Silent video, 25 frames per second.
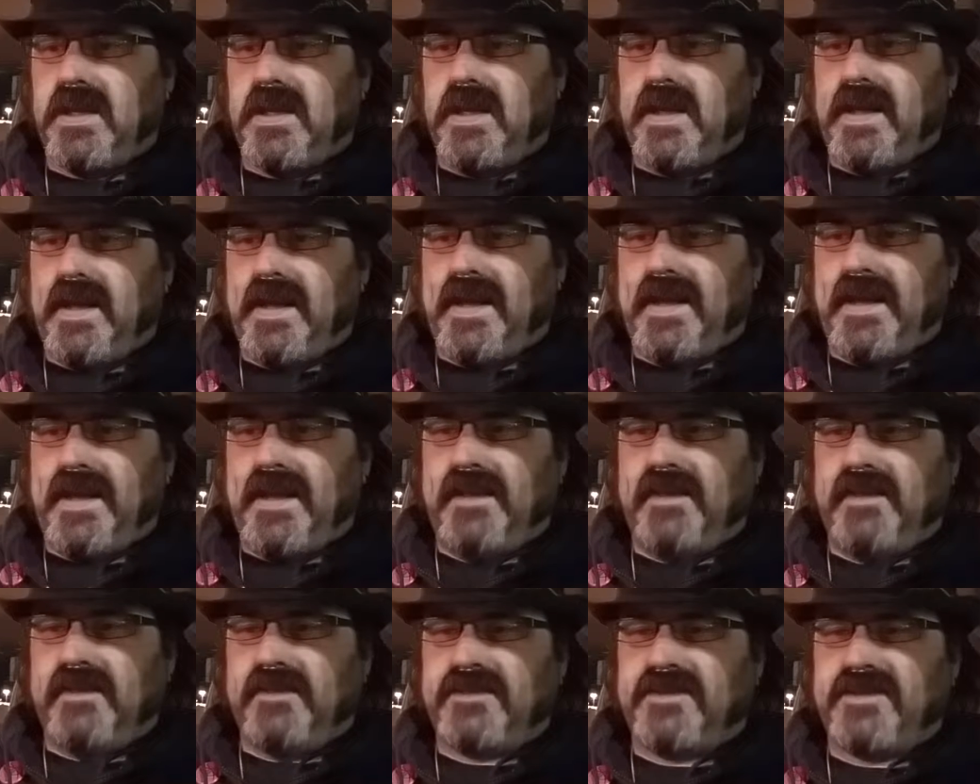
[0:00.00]

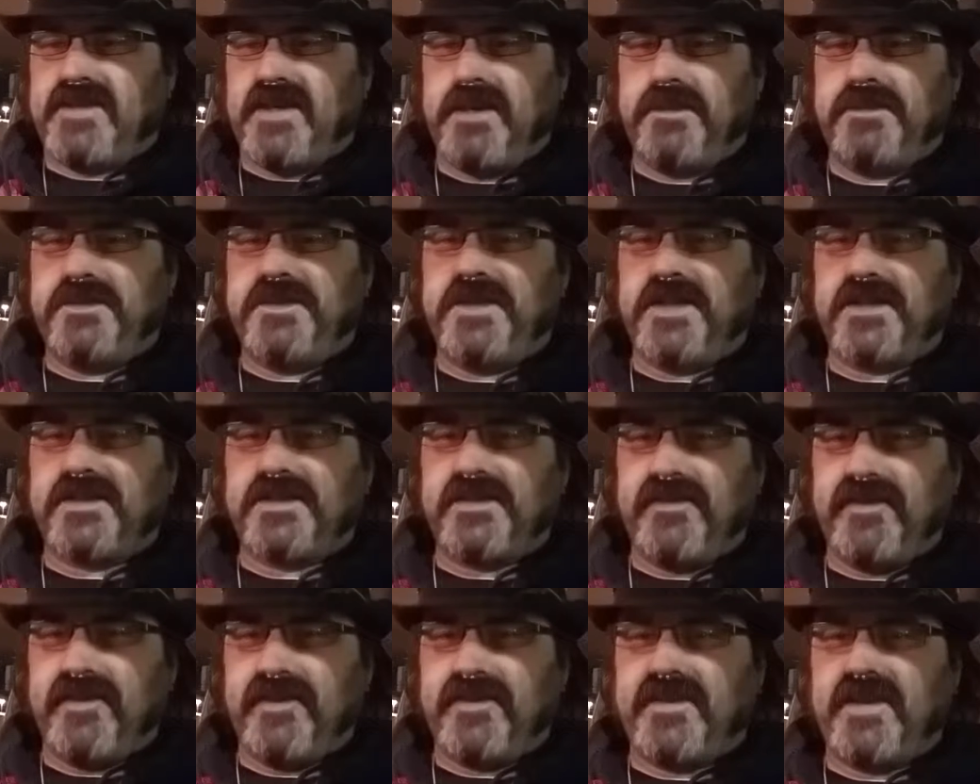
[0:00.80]
the
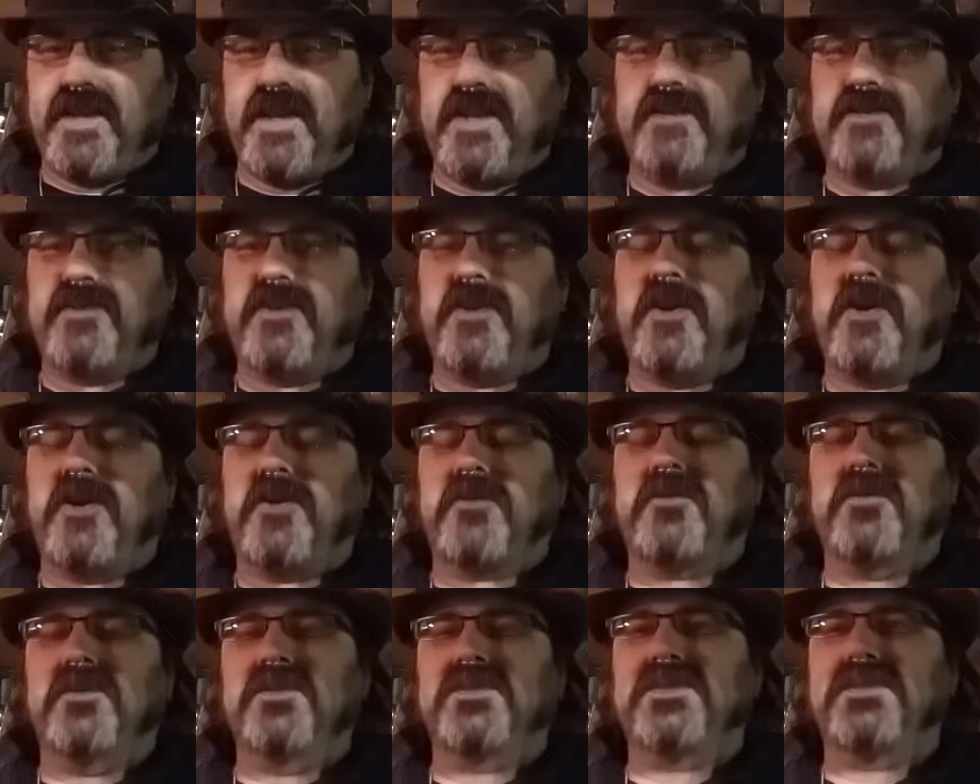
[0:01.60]
subject of the TED
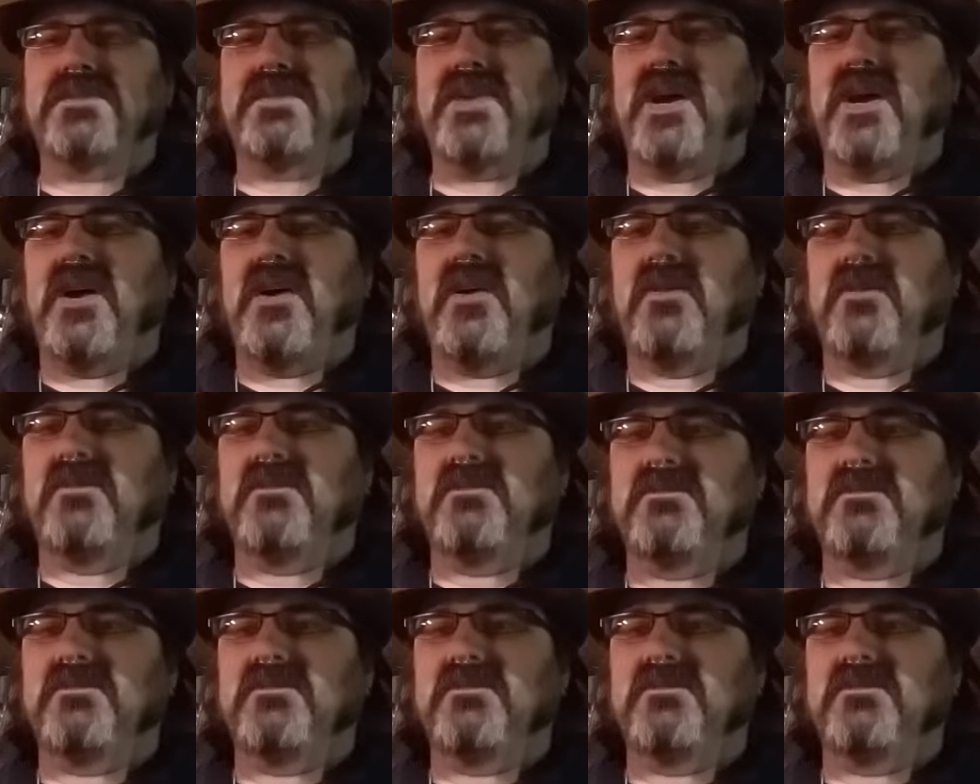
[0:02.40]
Talk was about